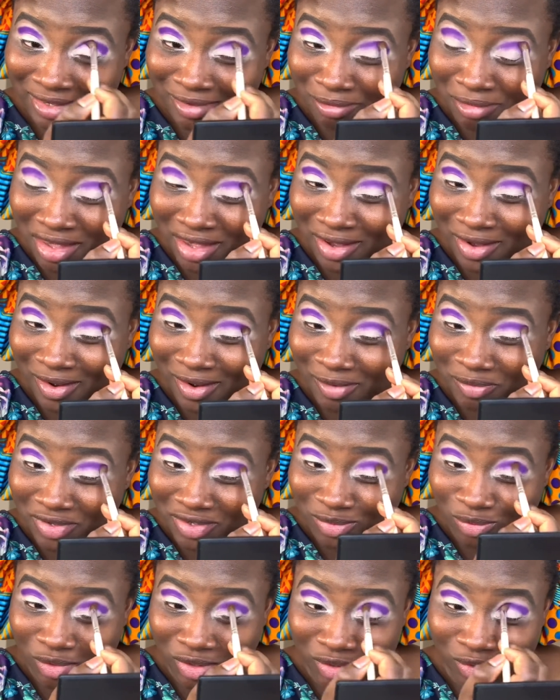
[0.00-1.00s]
makeup,
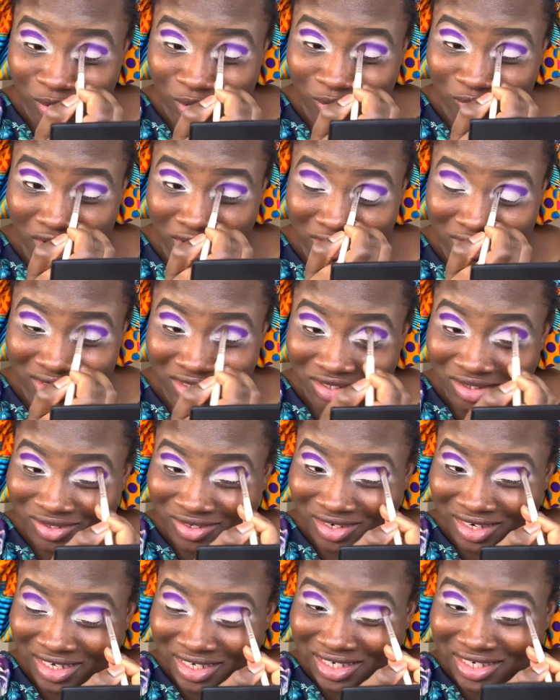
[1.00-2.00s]
this will look very
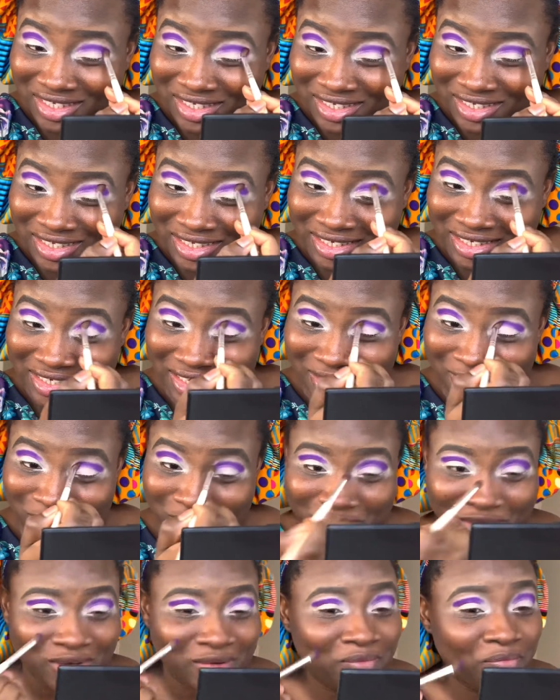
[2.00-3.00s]
strange,
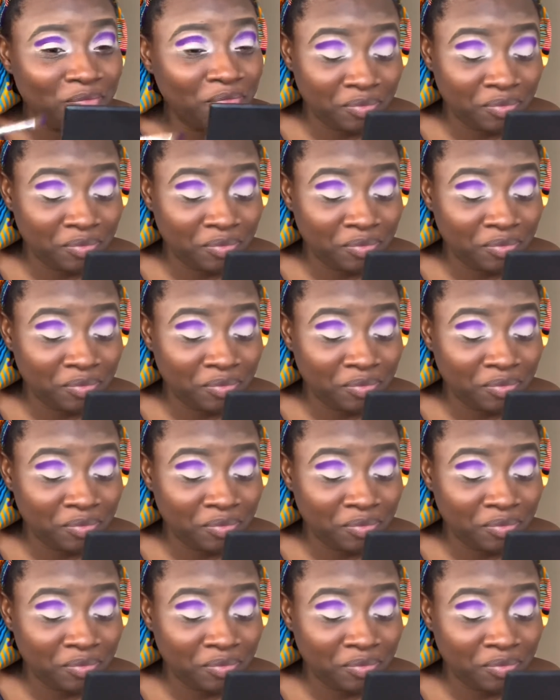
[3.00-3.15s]
but